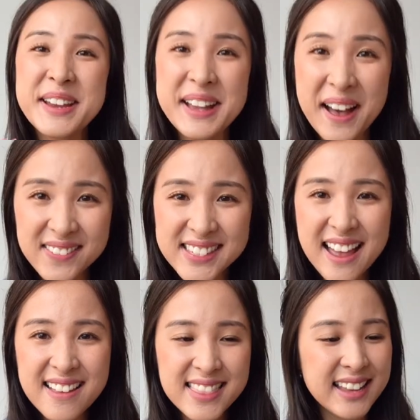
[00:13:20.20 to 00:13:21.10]
it comes
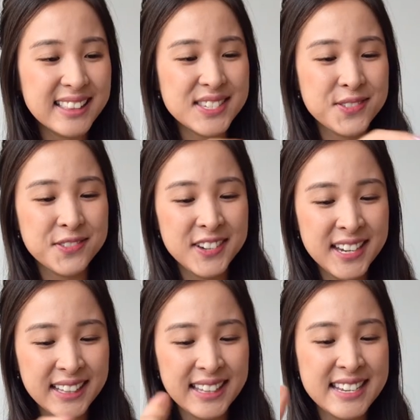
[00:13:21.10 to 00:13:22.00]
out like this
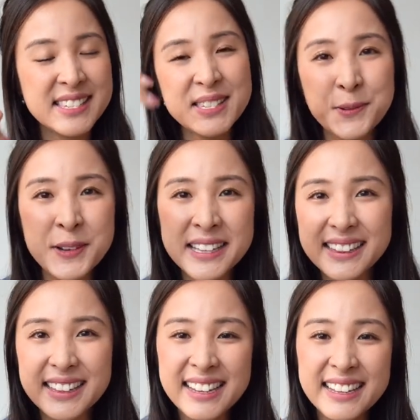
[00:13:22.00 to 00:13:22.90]
really
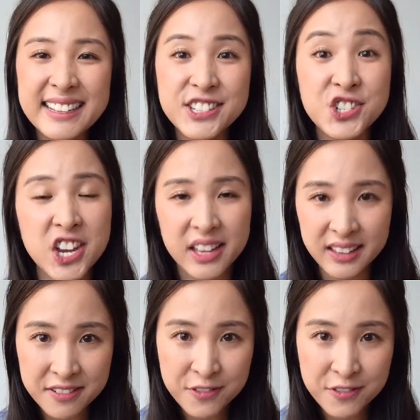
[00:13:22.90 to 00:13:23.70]
squiggly jelly